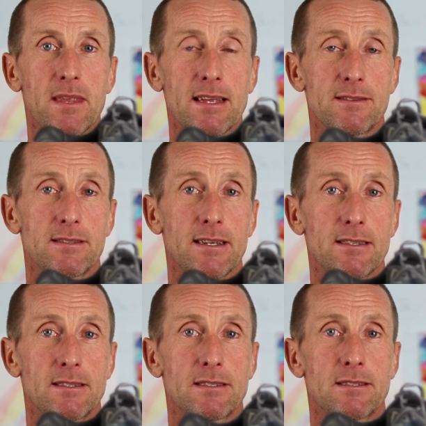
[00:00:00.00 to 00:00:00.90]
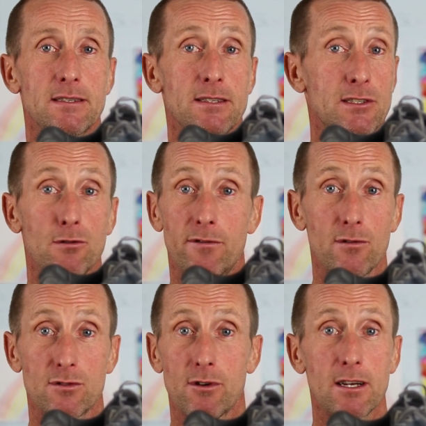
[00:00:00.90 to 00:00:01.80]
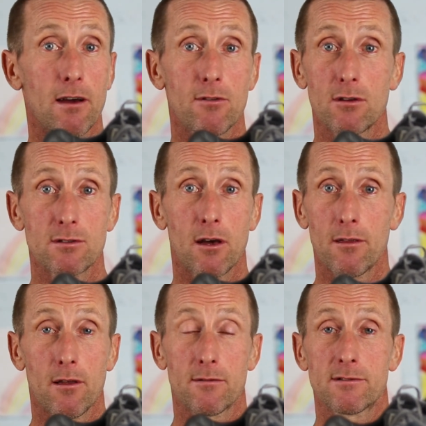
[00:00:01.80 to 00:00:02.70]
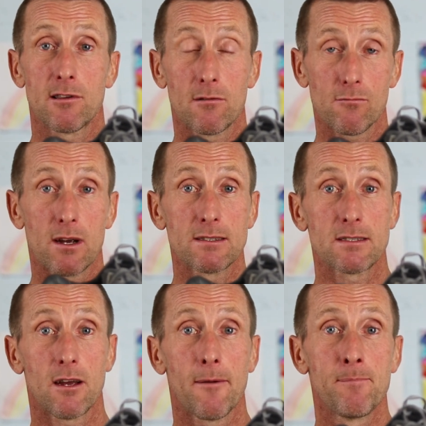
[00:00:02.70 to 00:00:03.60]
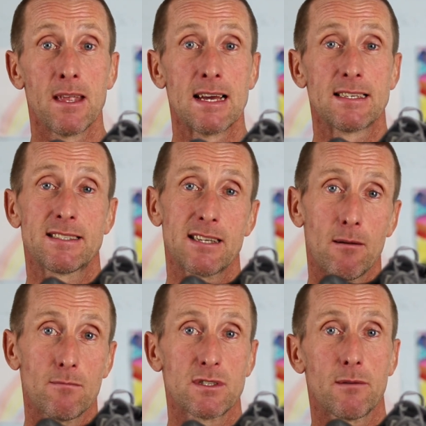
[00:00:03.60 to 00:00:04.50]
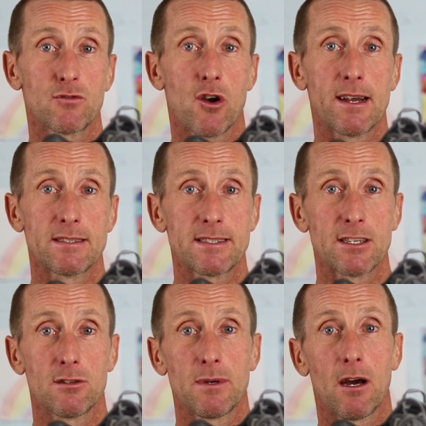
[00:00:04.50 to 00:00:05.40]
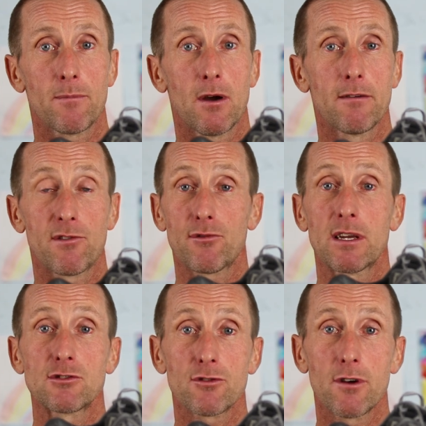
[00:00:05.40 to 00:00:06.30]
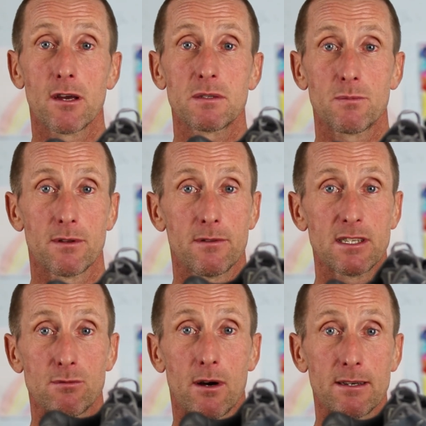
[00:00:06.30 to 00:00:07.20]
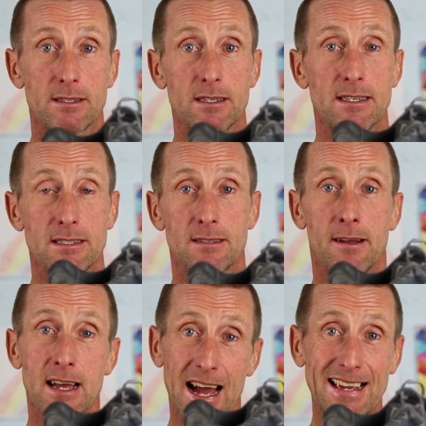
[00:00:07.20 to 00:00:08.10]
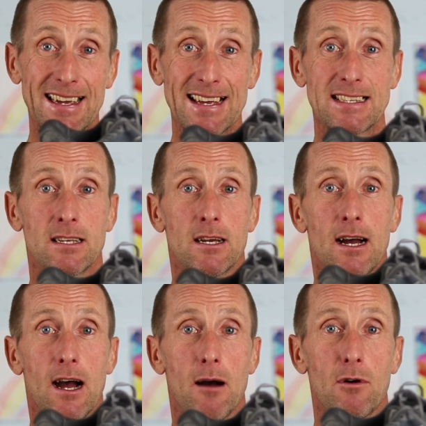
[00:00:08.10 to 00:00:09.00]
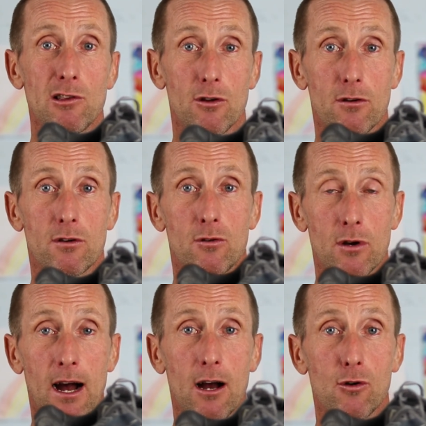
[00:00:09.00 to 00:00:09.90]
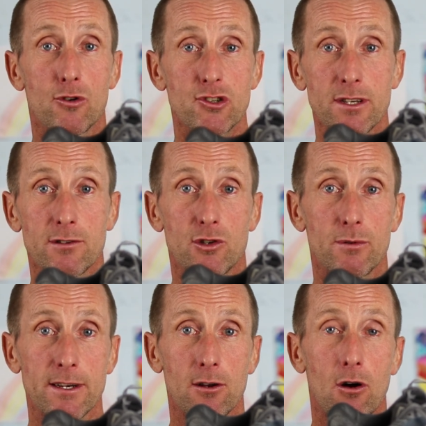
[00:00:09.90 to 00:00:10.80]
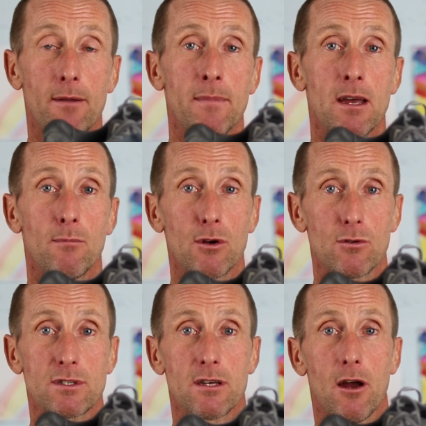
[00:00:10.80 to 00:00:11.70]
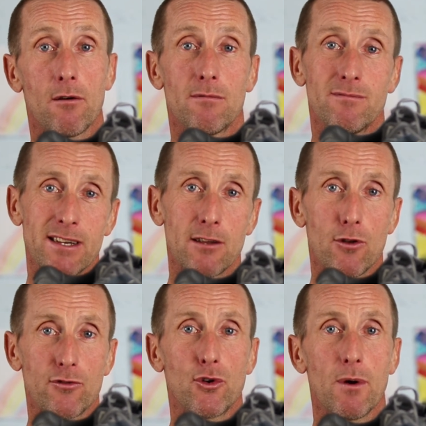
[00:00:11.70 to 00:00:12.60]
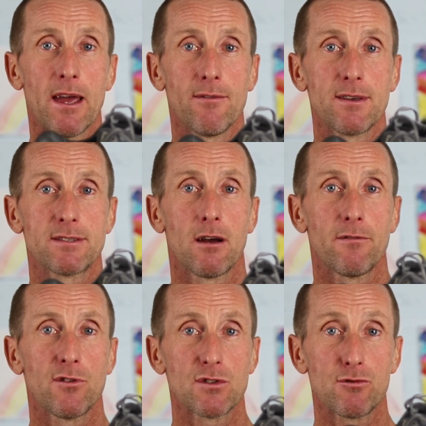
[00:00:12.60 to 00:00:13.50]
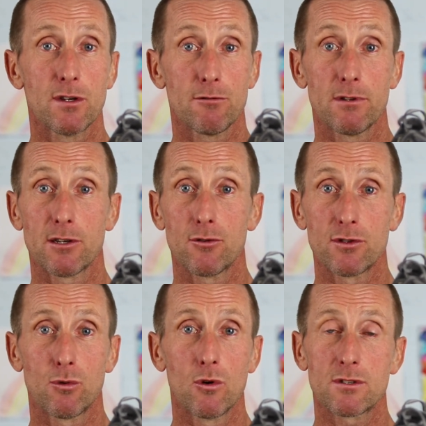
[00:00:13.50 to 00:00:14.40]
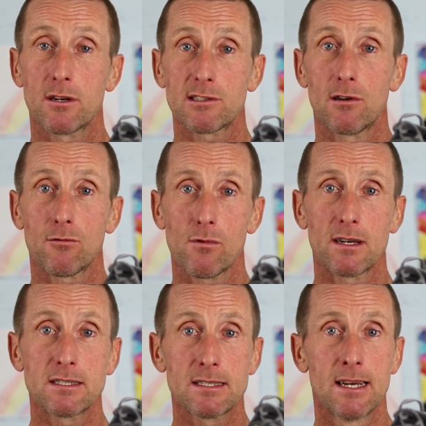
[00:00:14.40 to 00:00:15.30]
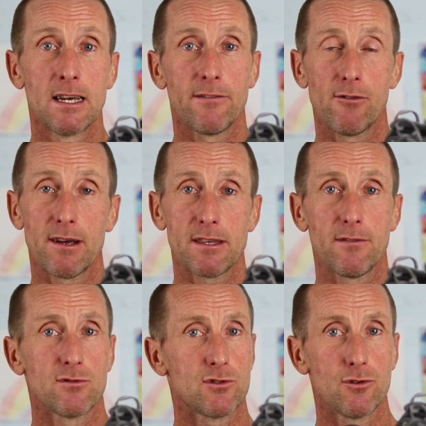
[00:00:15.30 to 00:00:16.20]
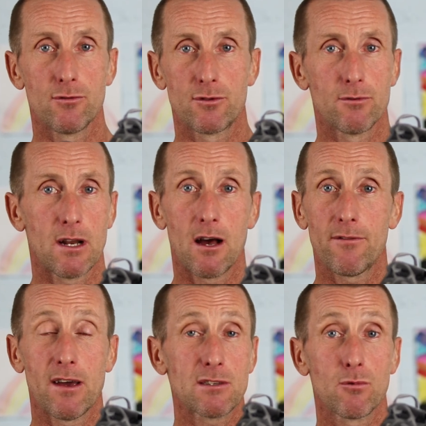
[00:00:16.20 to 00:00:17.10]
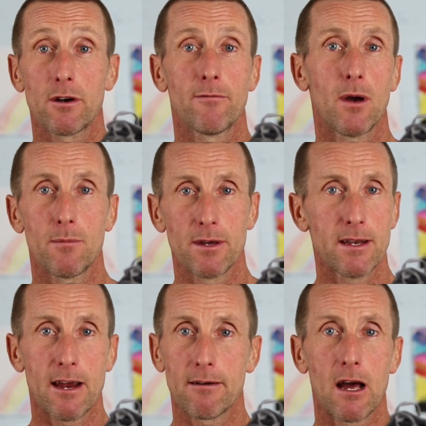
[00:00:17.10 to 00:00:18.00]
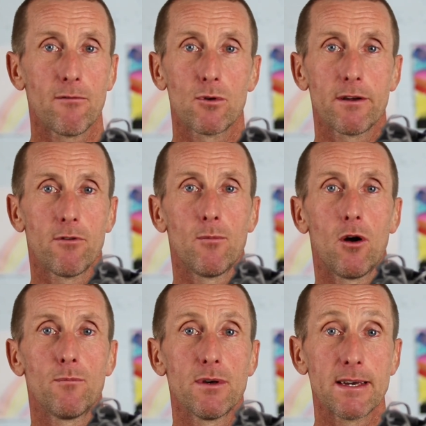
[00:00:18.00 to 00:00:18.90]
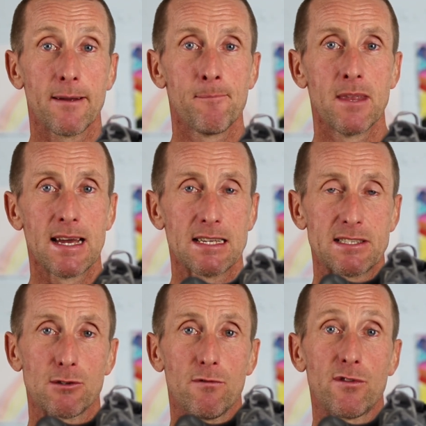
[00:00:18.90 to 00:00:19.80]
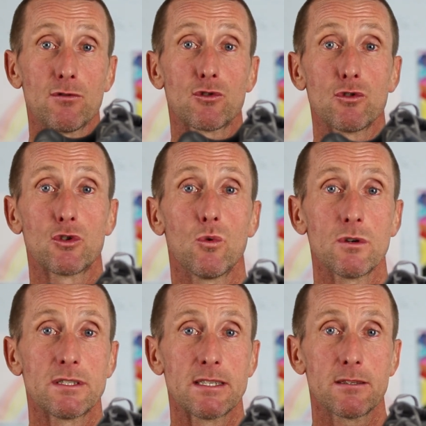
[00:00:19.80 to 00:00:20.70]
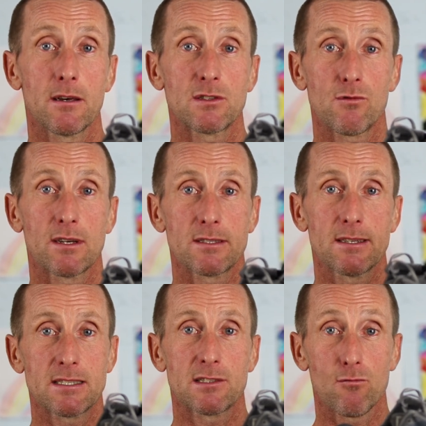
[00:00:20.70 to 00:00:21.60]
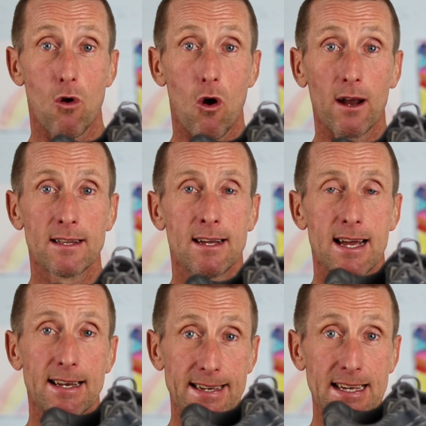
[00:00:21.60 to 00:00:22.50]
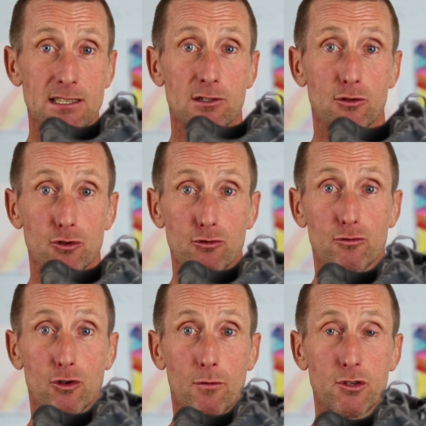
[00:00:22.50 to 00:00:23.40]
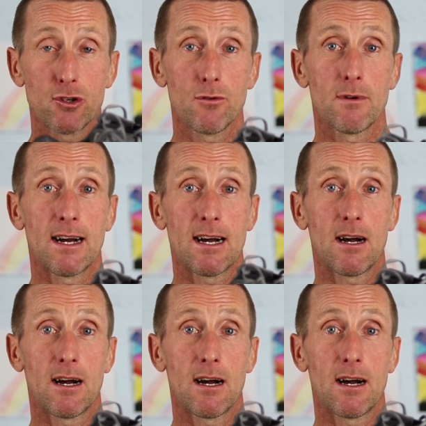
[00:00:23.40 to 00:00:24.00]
it still feels great over those long runs. So some trainers tend to be up over 300 grams, but this one is again a lot of cushioning, the 29, but also not too heavy. So it feels really good towards those long runs. If you're out there for 2.5 hours, whatever it may be, an hour and a half, whatever it might be, it still feels good towards the end of those runs. So that's the Ride, and again, it's a neutral top shoe.